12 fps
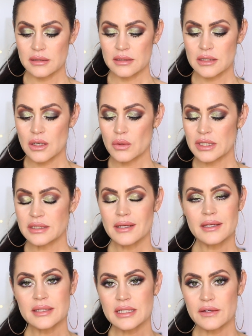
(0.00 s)
so it
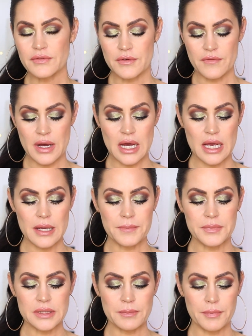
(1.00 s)
does give the
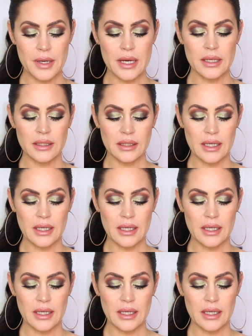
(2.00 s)
vibes, but